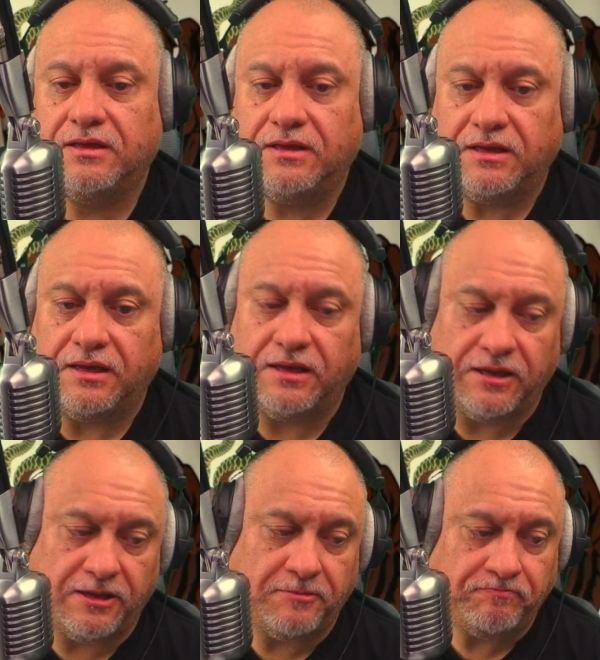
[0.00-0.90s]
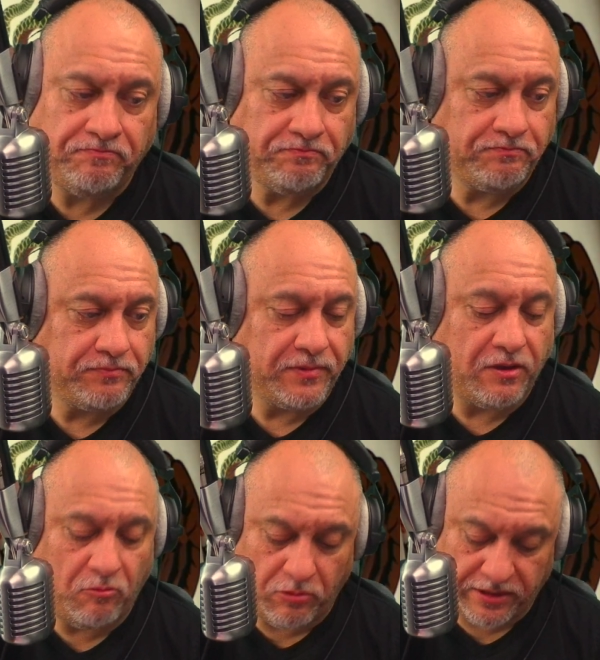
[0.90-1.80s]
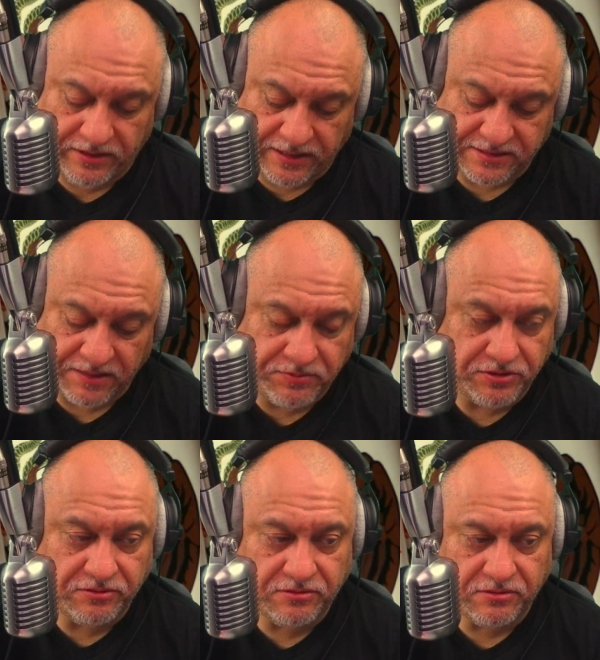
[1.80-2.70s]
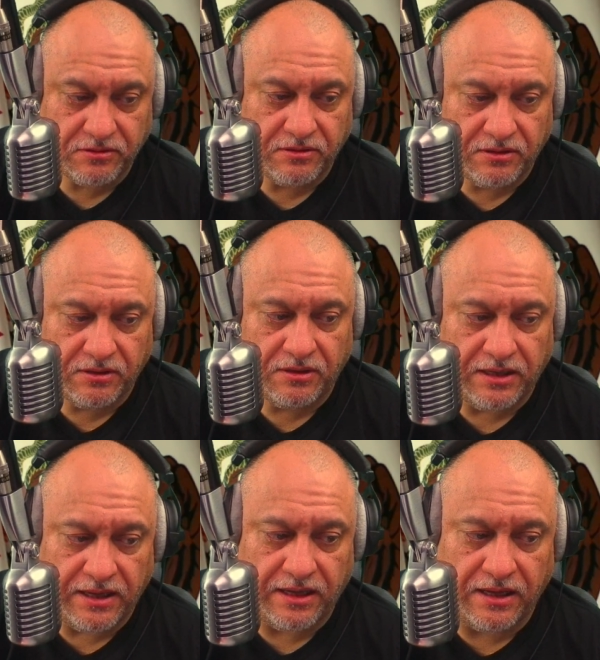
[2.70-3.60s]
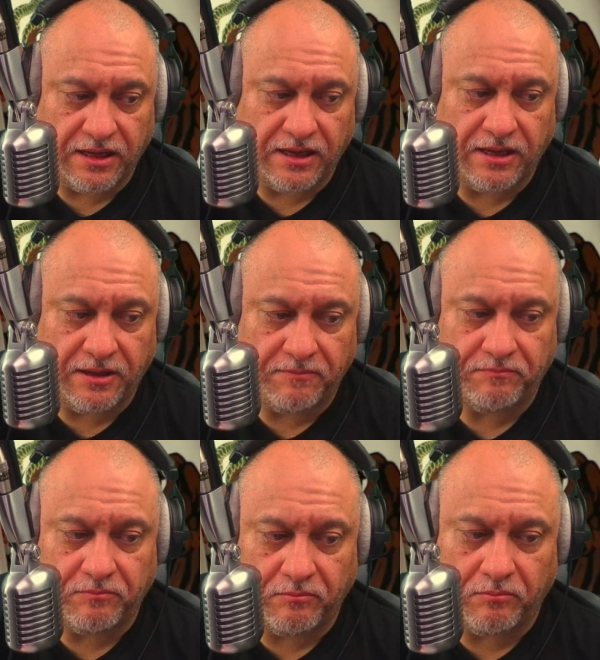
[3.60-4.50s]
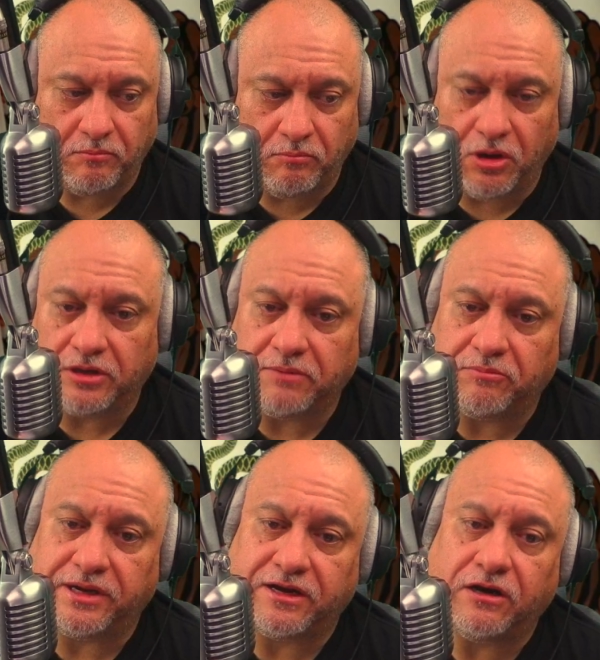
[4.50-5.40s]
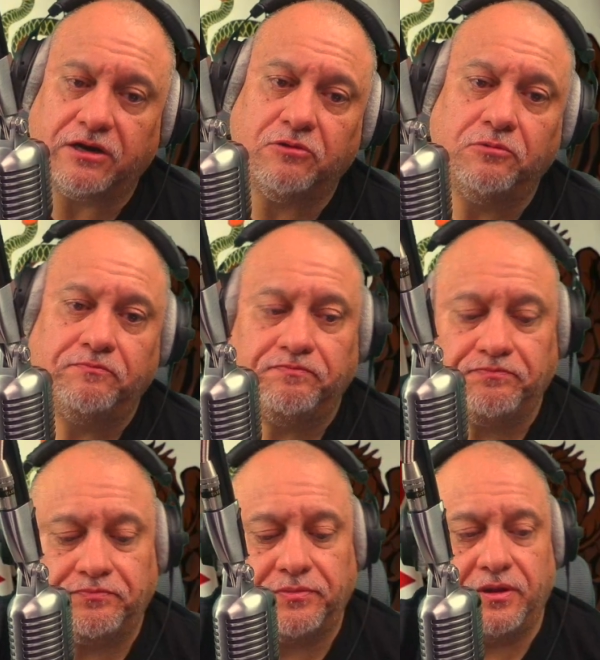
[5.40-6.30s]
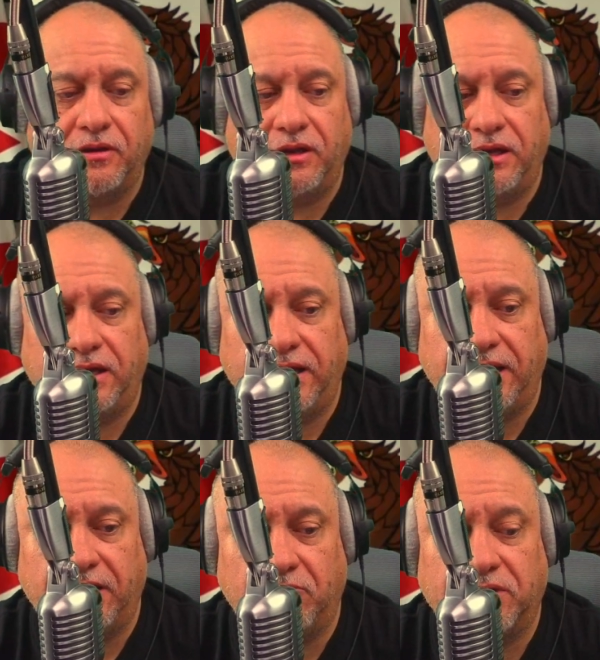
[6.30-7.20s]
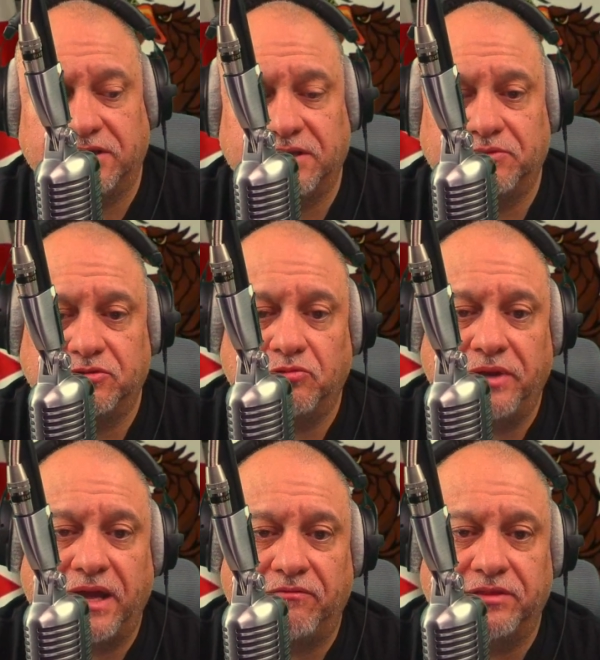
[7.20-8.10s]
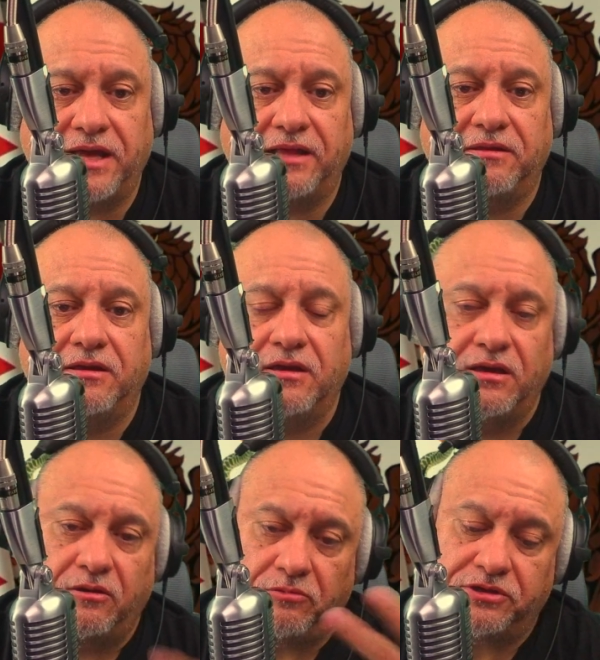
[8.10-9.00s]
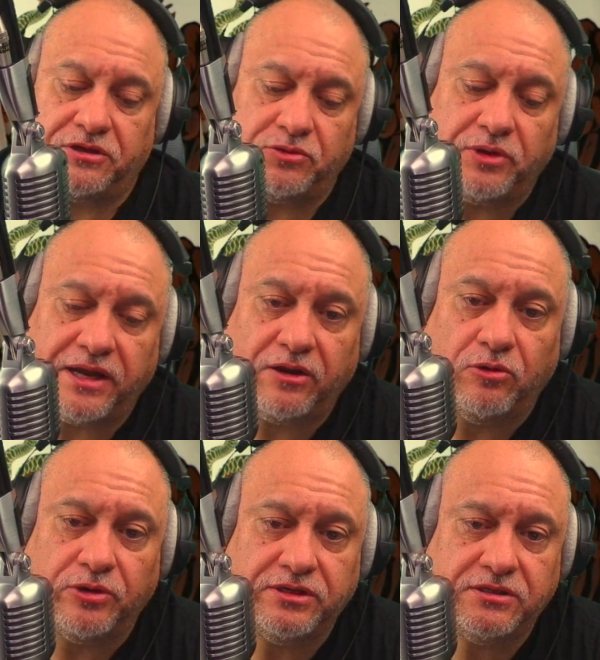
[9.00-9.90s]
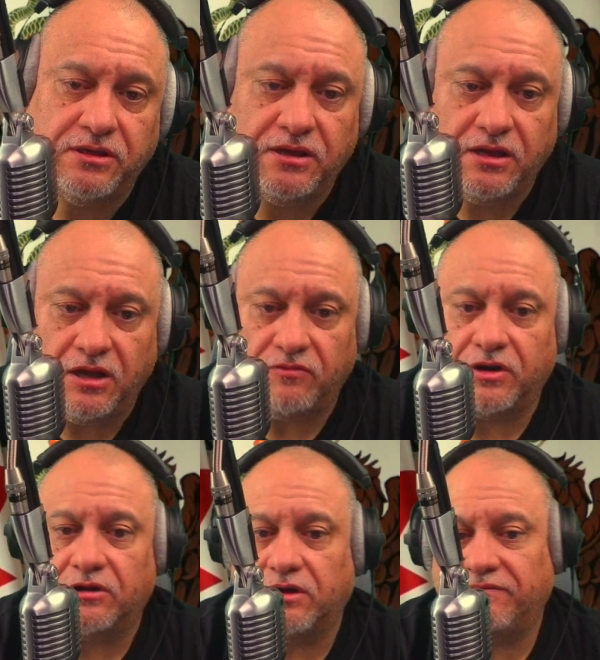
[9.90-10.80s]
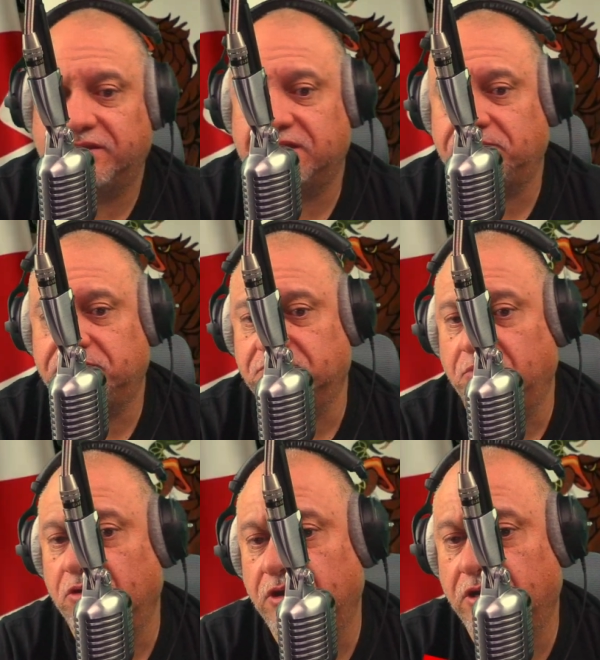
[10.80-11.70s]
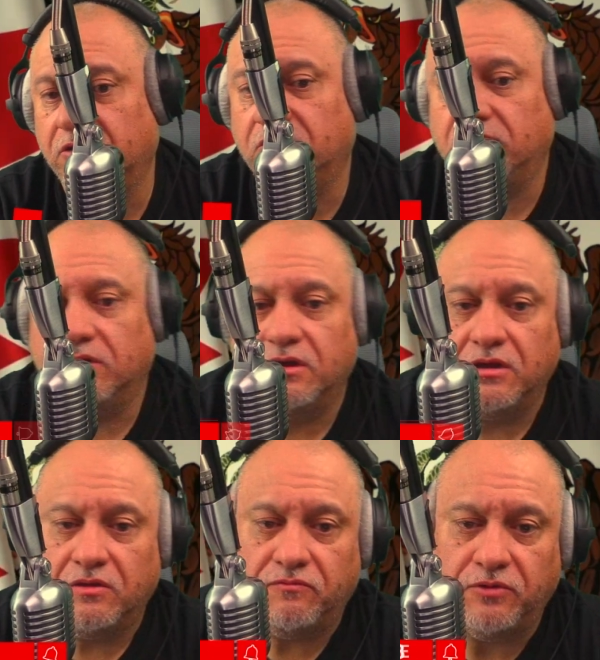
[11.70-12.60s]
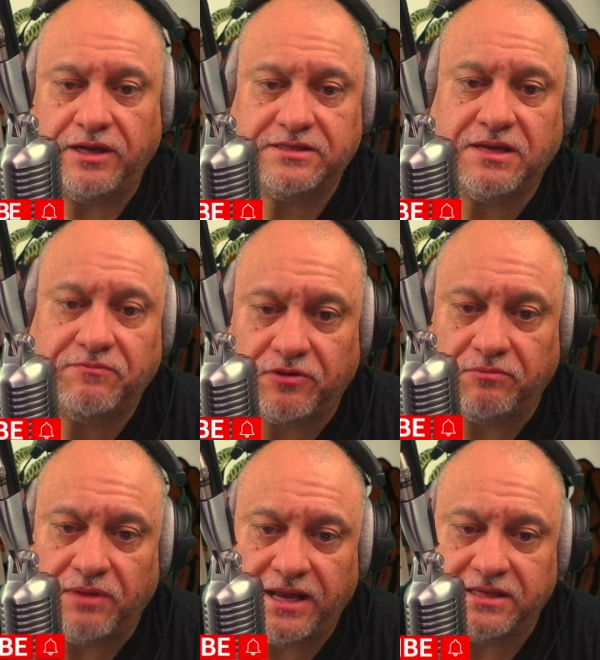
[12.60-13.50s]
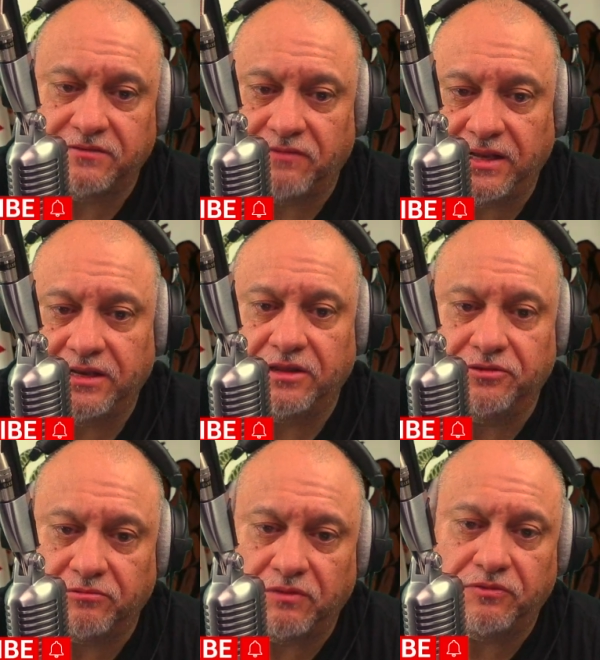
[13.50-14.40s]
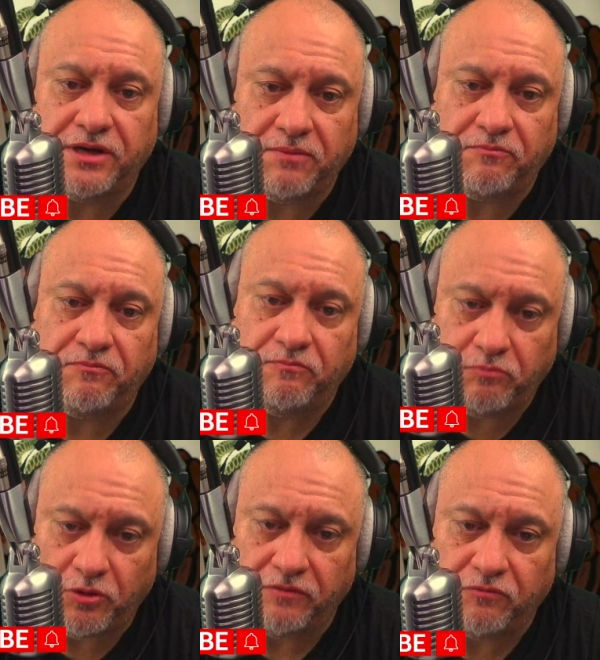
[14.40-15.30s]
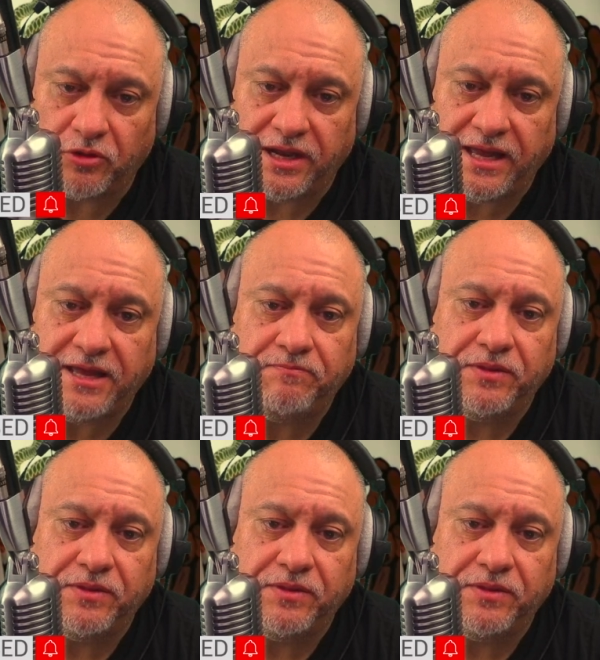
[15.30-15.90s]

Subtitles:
well. One of the exemptions, bulk and break cargo. And what exceptions do we have on that? Which are 2 categories of cargo have exceptions. Bulk cargo, fully exempt from ISF filing under 149.4A,